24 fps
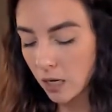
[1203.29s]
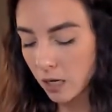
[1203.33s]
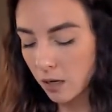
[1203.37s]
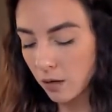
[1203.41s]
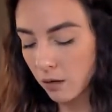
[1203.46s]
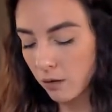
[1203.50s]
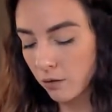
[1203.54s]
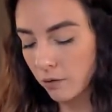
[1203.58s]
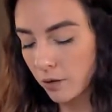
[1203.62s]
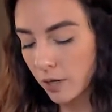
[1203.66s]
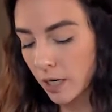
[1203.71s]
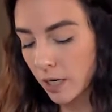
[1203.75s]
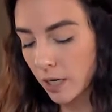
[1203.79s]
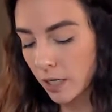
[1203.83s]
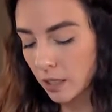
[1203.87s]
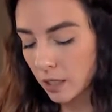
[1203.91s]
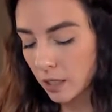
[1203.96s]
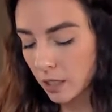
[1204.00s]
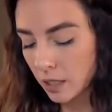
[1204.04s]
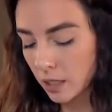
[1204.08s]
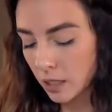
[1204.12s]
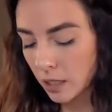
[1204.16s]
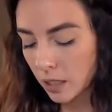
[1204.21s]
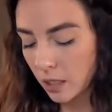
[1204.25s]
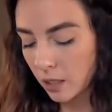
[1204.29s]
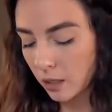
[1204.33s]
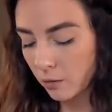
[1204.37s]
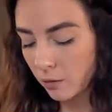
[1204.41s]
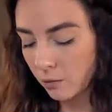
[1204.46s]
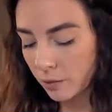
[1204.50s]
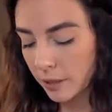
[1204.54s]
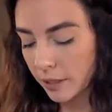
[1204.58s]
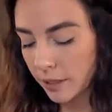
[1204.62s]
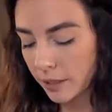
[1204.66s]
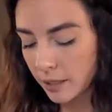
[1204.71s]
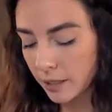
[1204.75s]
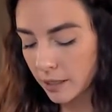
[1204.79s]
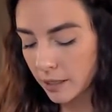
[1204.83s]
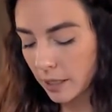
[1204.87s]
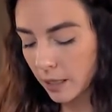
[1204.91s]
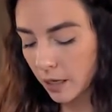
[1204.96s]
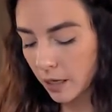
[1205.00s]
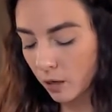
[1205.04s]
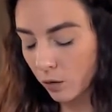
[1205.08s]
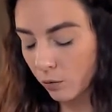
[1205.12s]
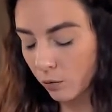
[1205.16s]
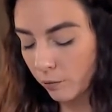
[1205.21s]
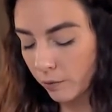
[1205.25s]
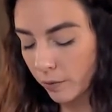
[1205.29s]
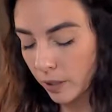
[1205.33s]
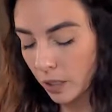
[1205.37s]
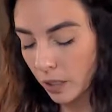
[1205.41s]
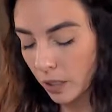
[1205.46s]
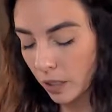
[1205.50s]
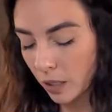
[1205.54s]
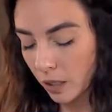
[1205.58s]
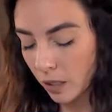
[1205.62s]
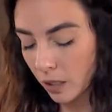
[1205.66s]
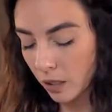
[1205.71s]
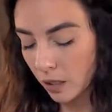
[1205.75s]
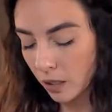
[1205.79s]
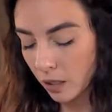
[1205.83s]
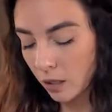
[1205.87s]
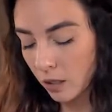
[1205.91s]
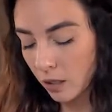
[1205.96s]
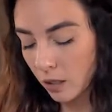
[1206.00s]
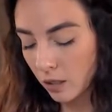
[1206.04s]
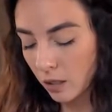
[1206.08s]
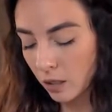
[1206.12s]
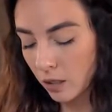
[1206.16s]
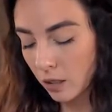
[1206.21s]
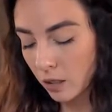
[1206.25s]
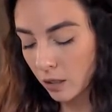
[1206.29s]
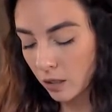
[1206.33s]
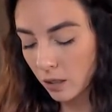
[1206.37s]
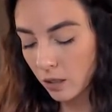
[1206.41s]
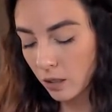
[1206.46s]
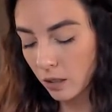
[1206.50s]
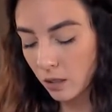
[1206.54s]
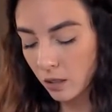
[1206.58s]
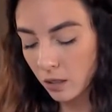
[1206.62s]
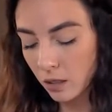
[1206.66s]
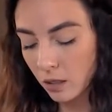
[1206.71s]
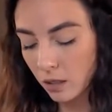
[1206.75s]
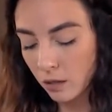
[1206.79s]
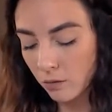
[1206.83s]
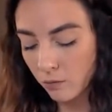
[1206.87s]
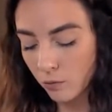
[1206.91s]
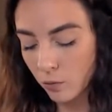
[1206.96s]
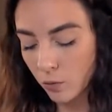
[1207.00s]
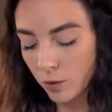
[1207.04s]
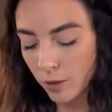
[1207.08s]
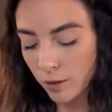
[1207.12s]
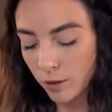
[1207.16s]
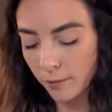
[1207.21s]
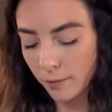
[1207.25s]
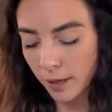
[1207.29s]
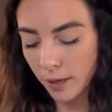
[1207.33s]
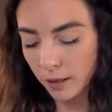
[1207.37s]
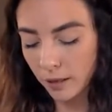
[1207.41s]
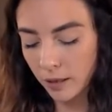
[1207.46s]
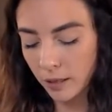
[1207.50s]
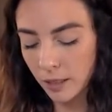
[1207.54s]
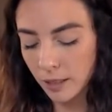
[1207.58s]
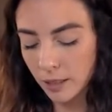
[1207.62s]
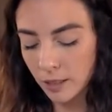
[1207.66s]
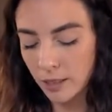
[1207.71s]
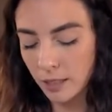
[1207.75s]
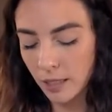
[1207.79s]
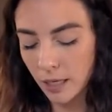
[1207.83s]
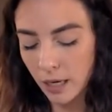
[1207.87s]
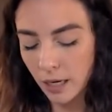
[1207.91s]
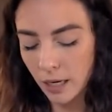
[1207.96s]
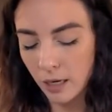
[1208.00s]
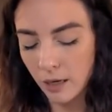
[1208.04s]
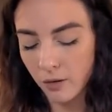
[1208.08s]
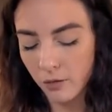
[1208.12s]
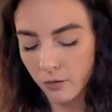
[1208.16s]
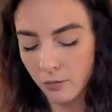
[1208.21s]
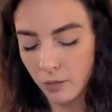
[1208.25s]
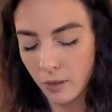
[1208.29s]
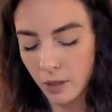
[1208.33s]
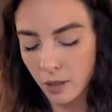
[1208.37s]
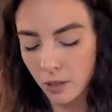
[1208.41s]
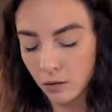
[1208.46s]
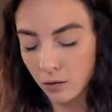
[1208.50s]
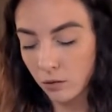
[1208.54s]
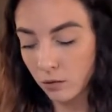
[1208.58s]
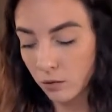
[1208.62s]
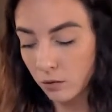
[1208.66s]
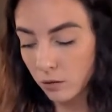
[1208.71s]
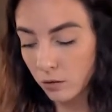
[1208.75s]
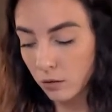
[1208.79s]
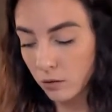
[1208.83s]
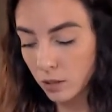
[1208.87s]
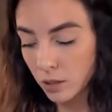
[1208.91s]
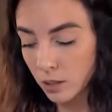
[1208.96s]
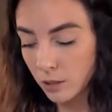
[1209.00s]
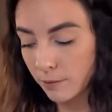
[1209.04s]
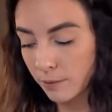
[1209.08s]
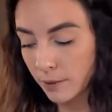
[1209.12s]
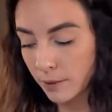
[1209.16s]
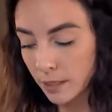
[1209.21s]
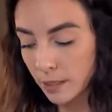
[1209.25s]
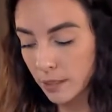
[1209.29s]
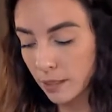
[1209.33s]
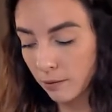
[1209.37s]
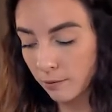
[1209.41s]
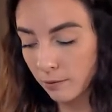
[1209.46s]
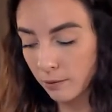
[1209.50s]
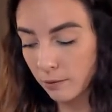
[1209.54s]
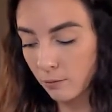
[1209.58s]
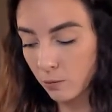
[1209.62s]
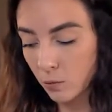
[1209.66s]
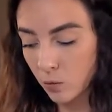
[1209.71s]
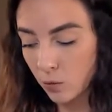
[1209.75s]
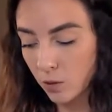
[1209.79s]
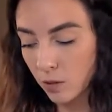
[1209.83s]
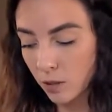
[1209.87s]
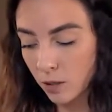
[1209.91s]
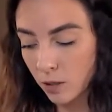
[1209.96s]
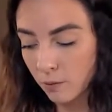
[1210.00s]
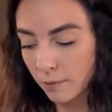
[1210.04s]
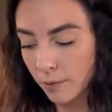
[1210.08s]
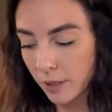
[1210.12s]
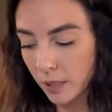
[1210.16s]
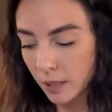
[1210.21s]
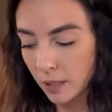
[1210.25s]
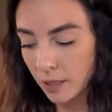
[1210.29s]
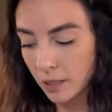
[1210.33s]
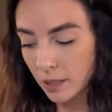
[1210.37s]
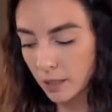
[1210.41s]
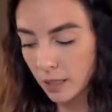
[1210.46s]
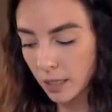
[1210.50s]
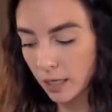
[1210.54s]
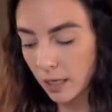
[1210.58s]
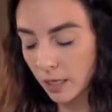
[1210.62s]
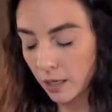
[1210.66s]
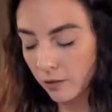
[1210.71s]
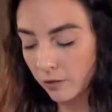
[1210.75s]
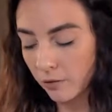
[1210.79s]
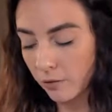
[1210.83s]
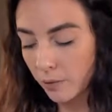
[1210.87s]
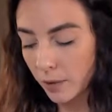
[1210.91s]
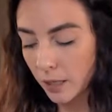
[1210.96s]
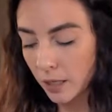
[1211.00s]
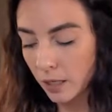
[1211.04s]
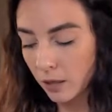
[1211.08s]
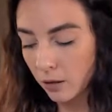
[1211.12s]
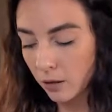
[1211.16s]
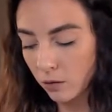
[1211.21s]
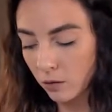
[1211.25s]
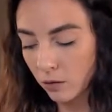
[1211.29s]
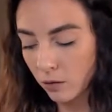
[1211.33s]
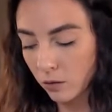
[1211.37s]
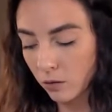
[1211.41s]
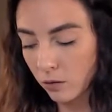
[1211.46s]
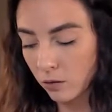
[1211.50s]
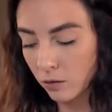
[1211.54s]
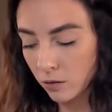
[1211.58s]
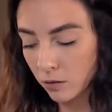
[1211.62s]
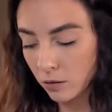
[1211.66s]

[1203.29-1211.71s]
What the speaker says: All right, can you please tell me more about this Eight of Pentacles? Please tell me more about this Eight of Pentacles.